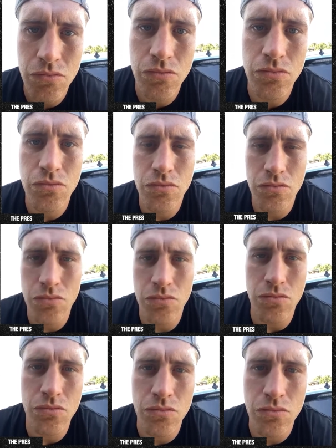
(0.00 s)

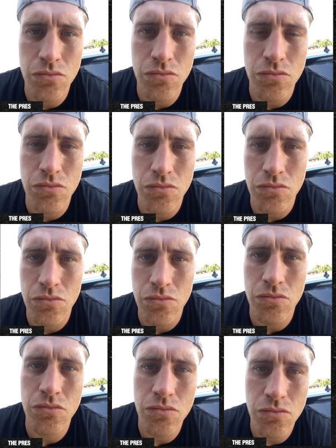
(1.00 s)

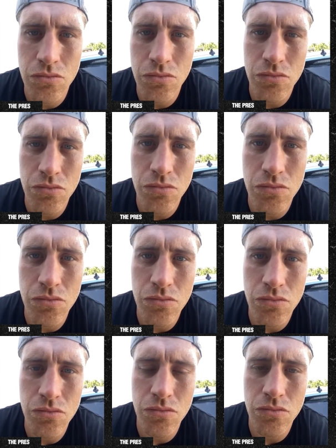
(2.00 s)

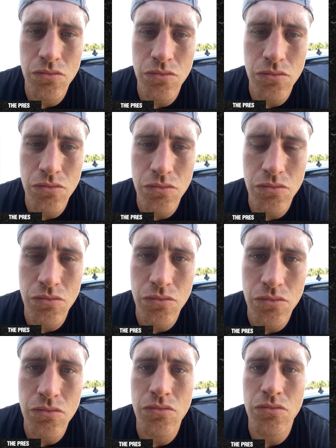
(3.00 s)

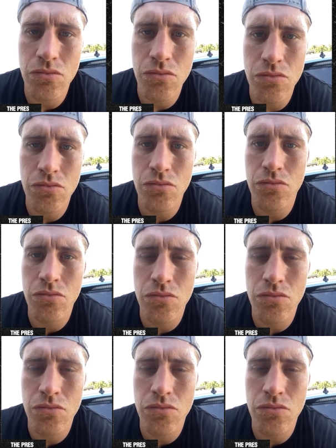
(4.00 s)
(not speaking)